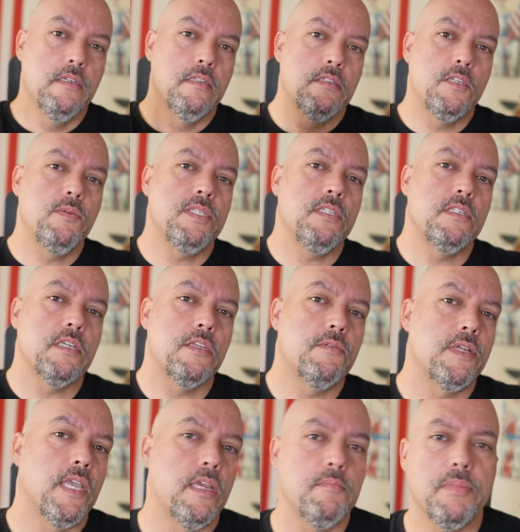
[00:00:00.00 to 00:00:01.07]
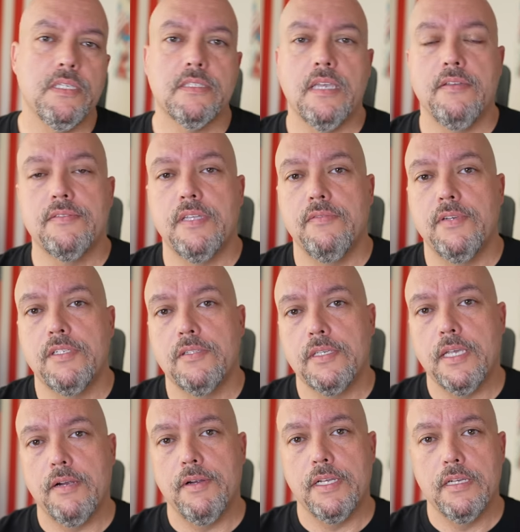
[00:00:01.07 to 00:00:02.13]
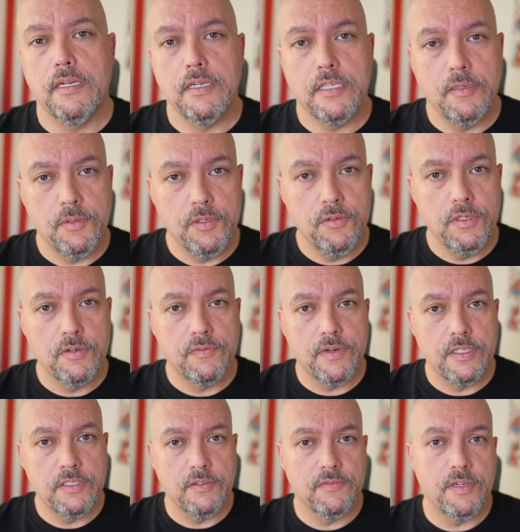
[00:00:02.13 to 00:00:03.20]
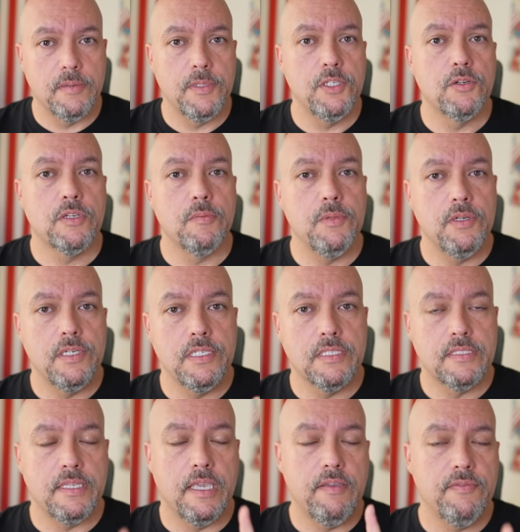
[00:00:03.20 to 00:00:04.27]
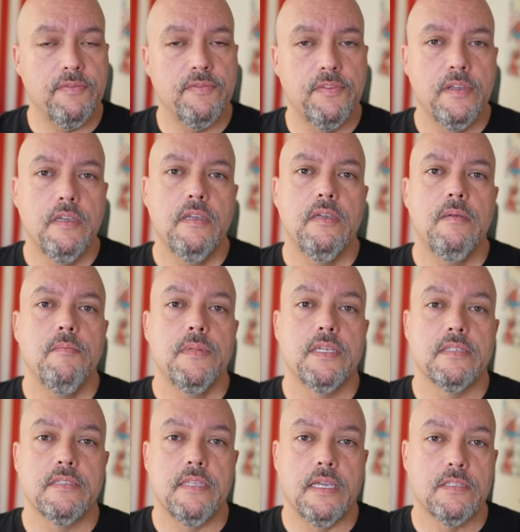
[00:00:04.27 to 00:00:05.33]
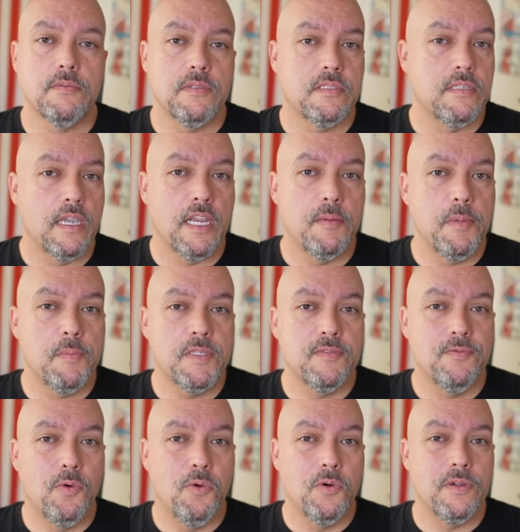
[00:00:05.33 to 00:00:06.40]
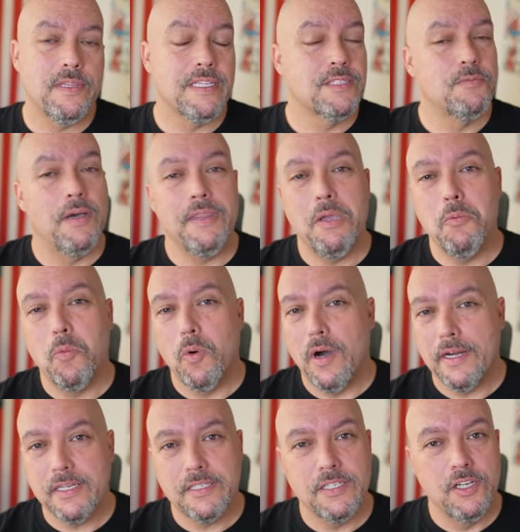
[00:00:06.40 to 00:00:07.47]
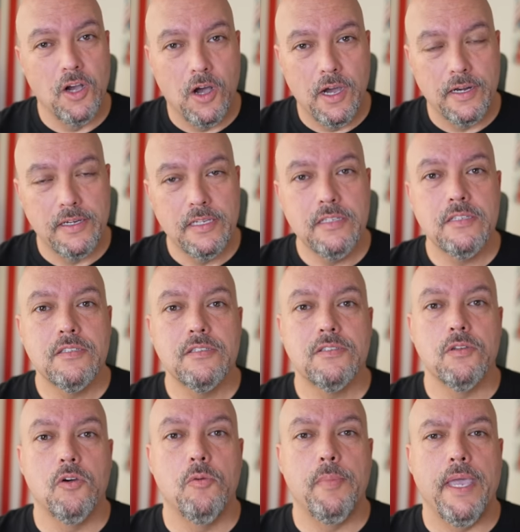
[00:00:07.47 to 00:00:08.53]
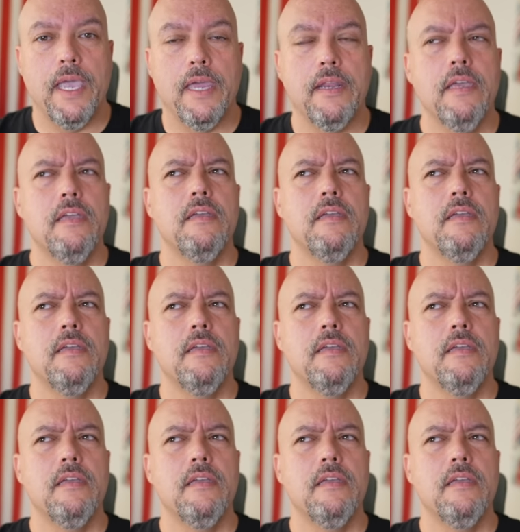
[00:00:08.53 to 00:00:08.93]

Till we see each other again, be safe, stay vigilant, carry a gun to keep you, your friends, your family, your community safe, because that's what the Second Amendment is for, and that's why they want it gone so bad.